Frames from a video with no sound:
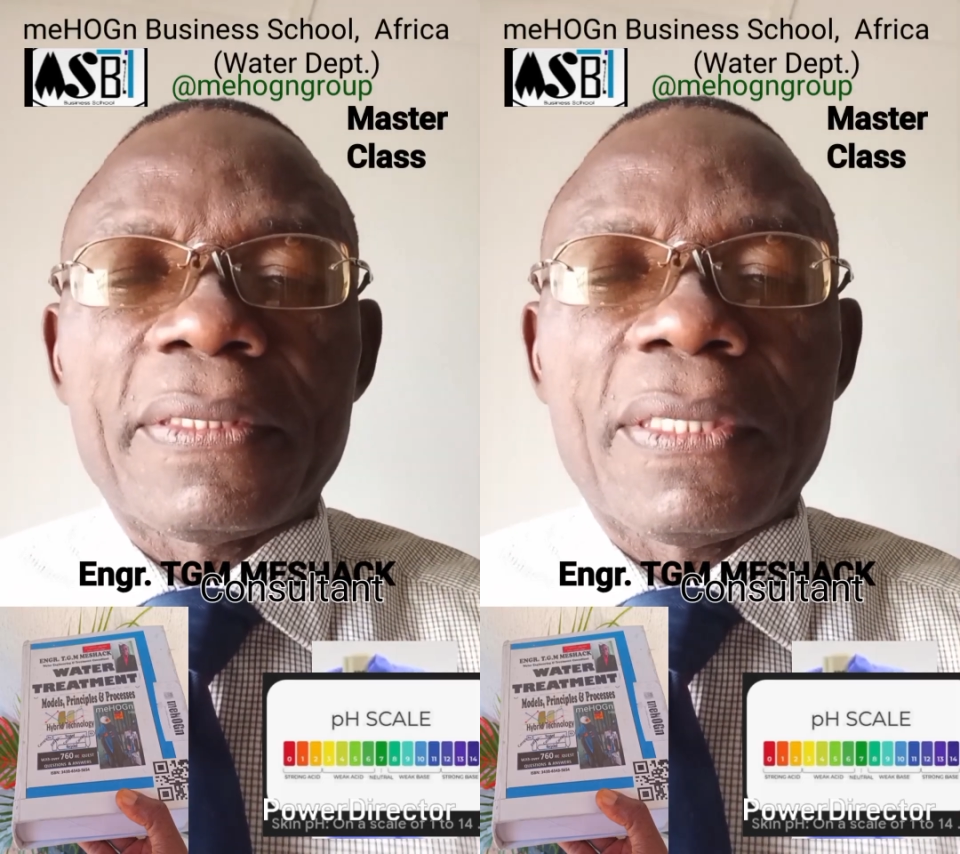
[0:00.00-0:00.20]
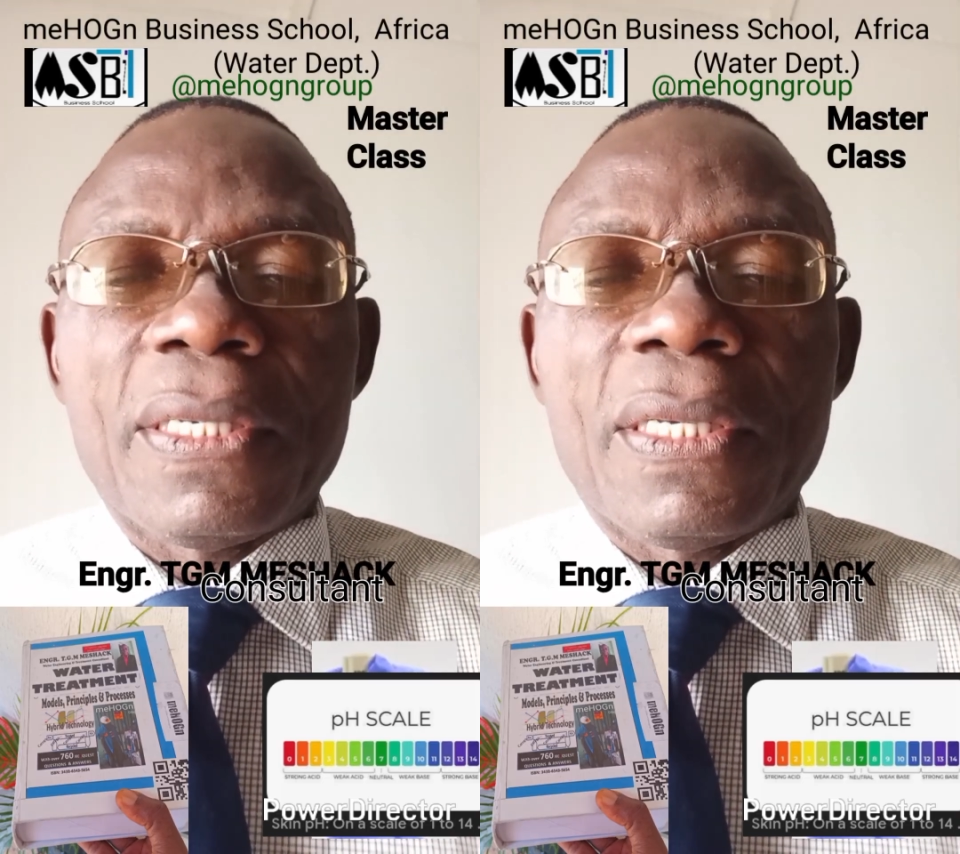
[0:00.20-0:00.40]

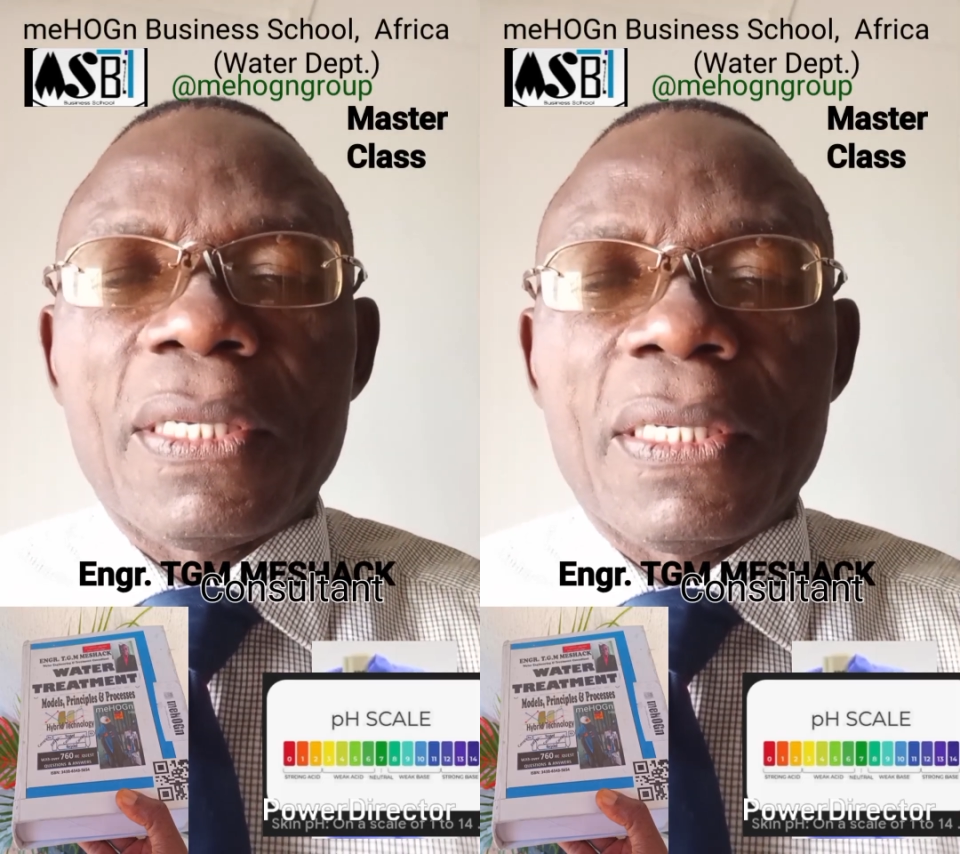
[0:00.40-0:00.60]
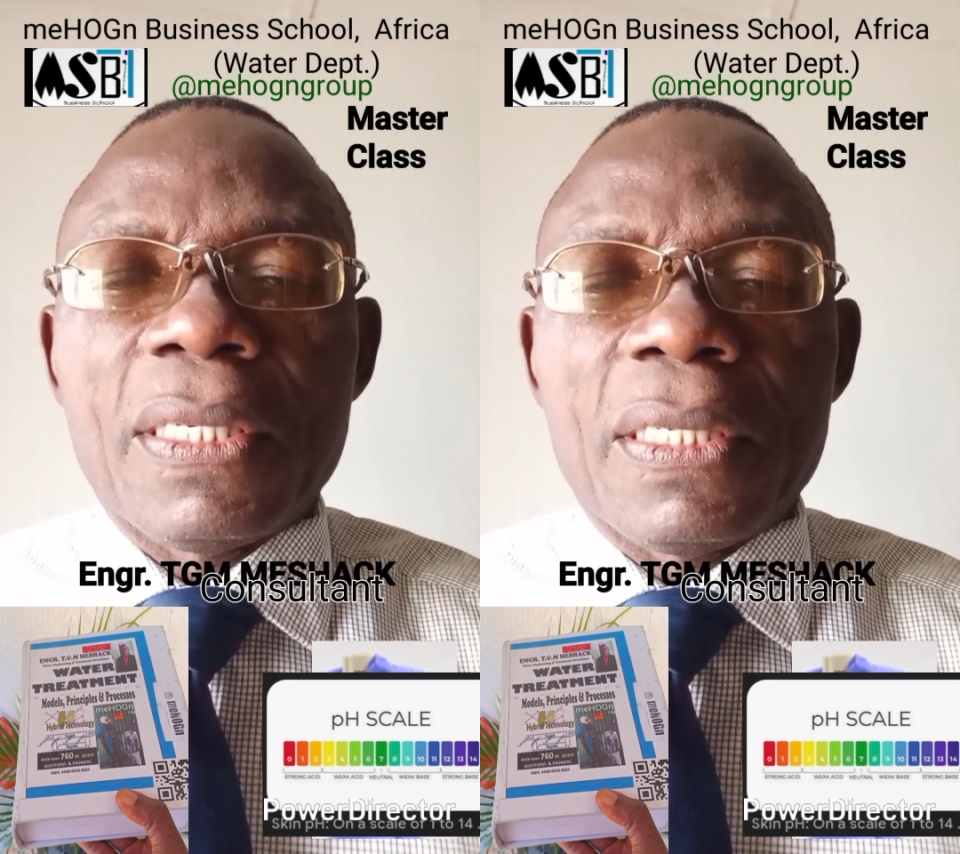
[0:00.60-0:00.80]

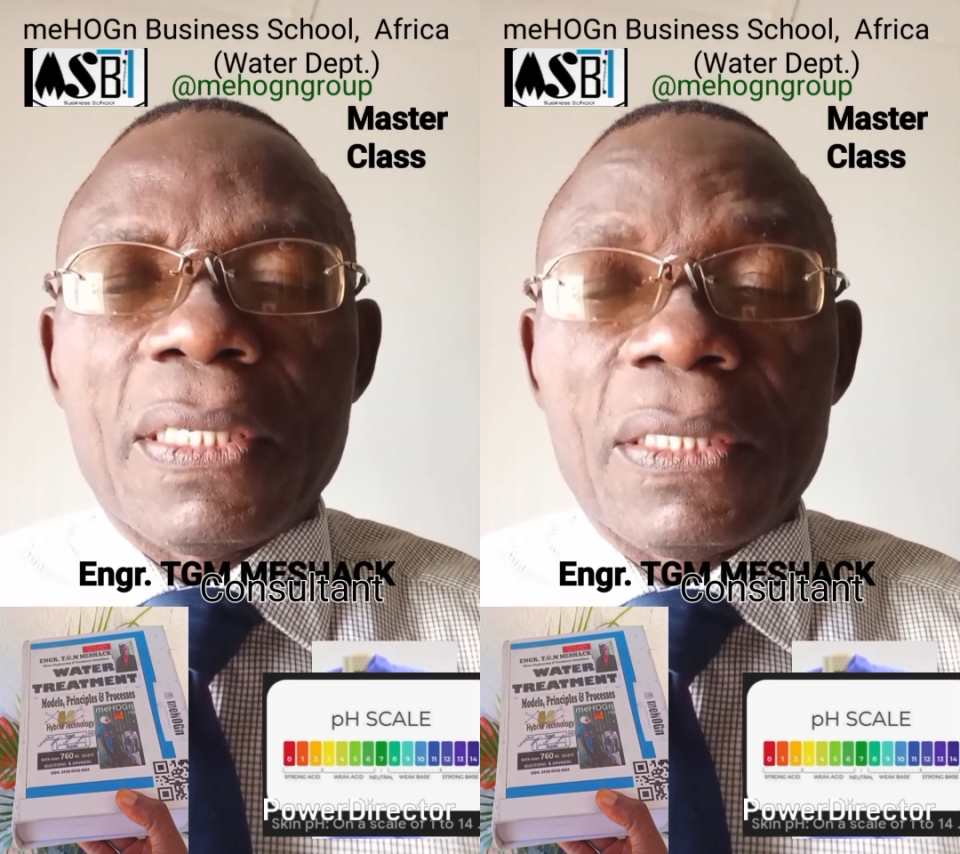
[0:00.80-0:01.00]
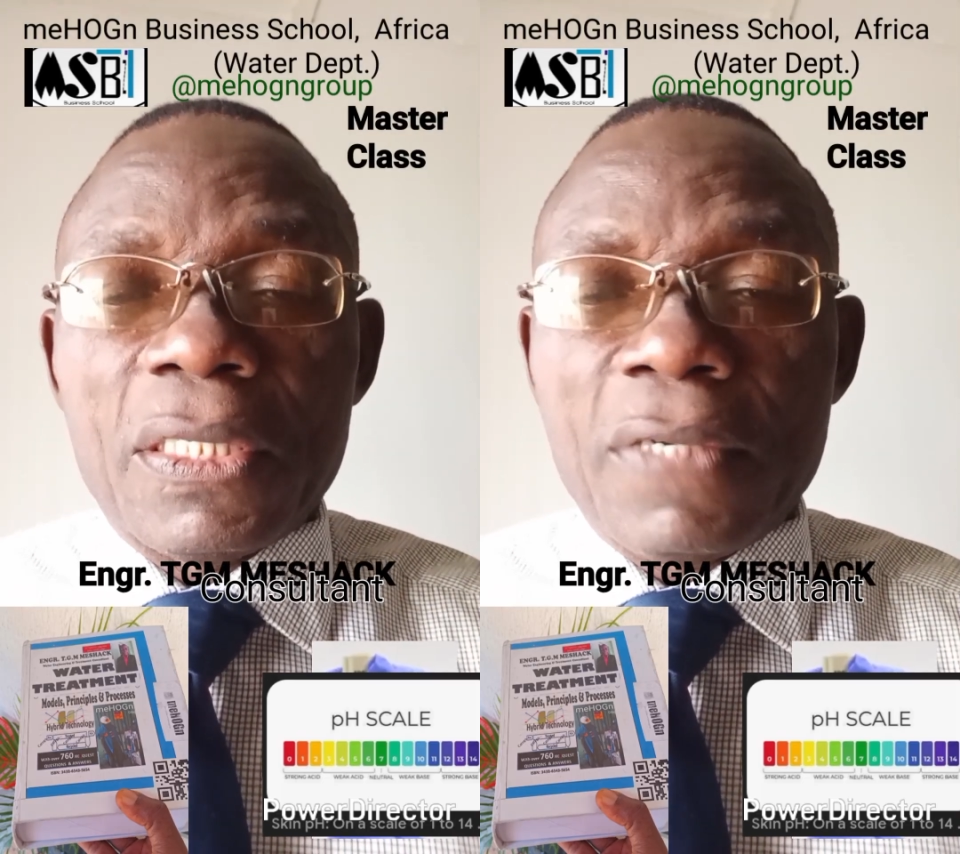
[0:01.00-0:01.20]
steam
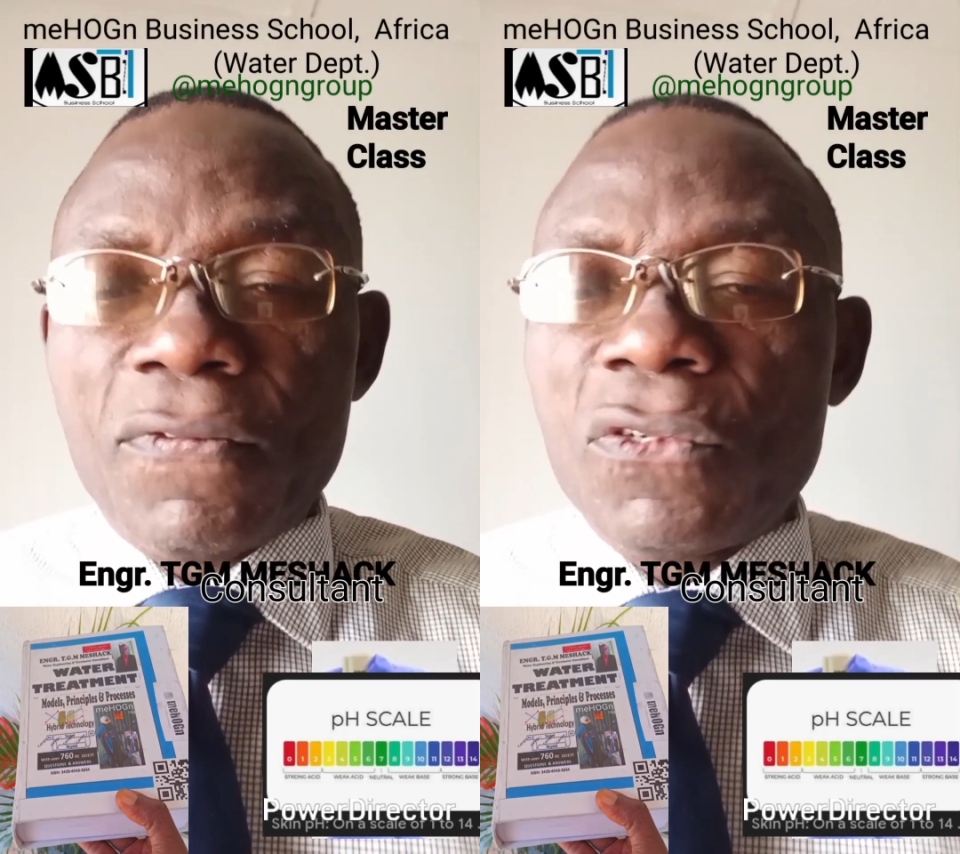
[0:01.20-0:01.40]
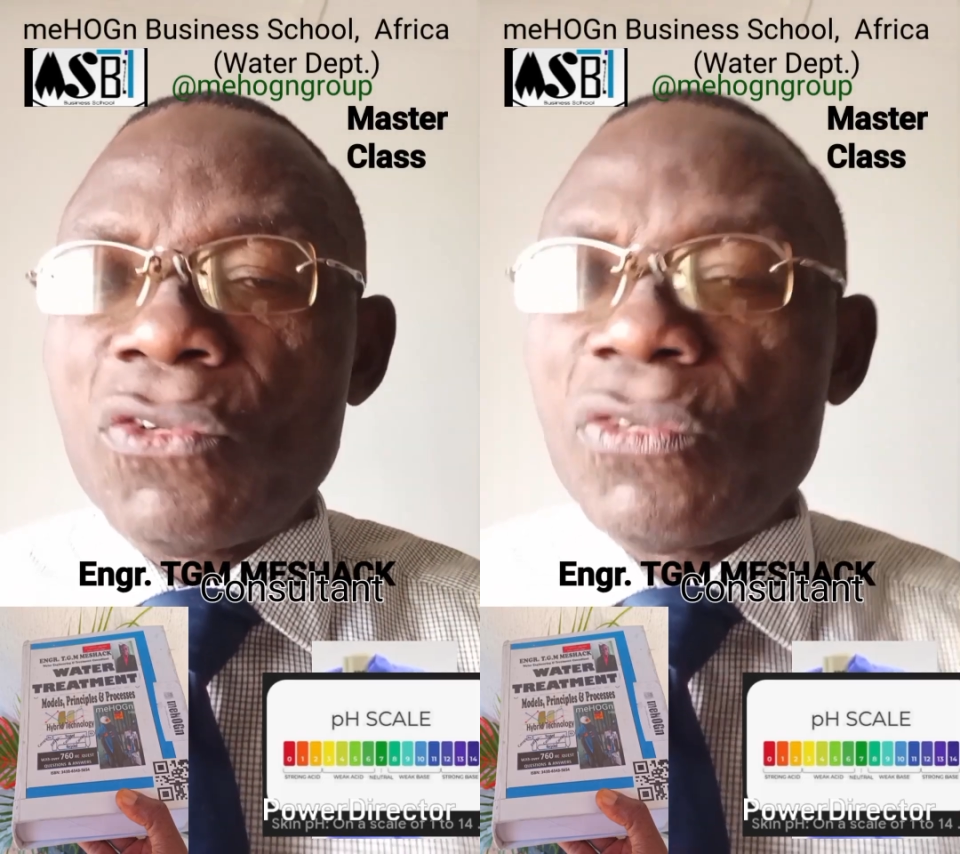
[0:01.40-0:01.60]
distillation
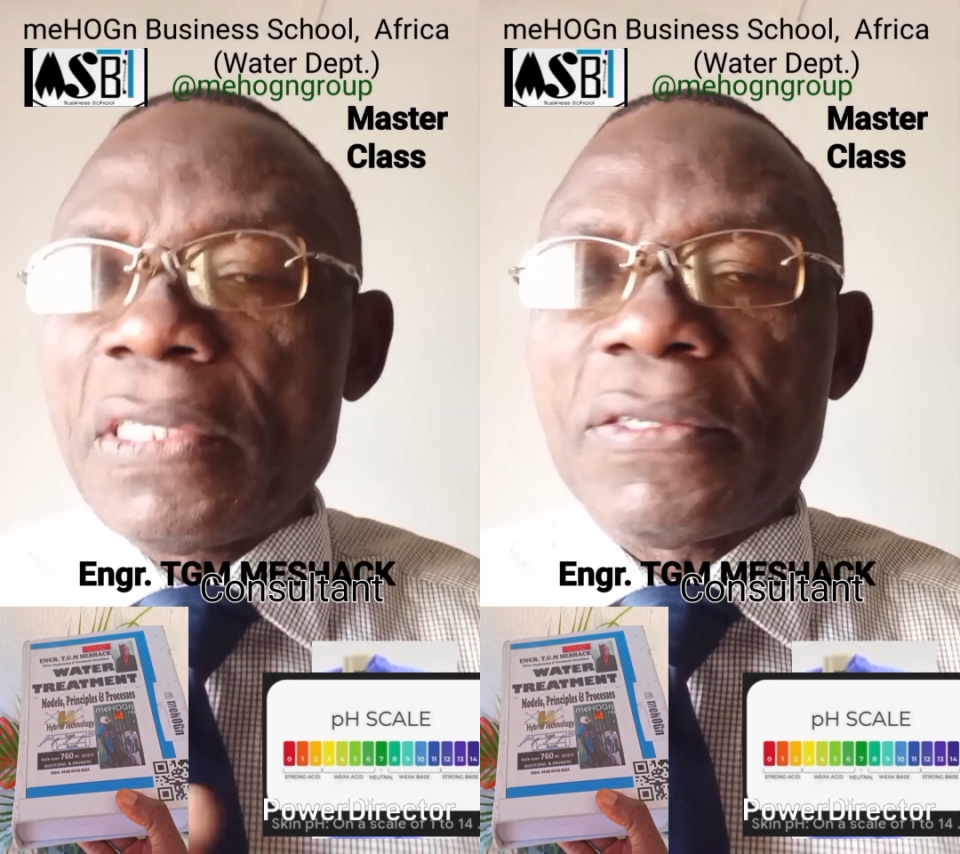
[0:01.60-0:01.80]
system